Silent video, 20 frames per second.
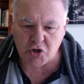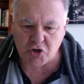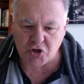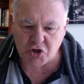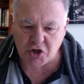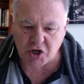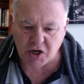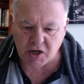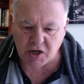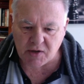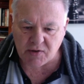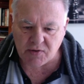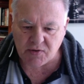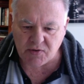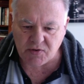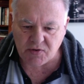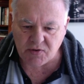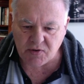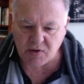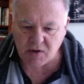
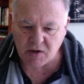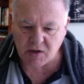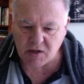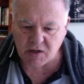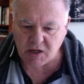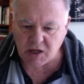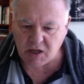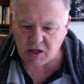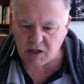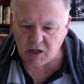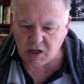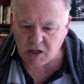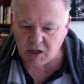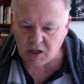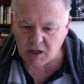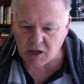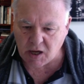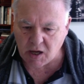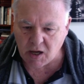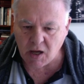checks, king
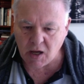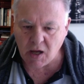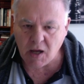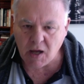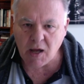here,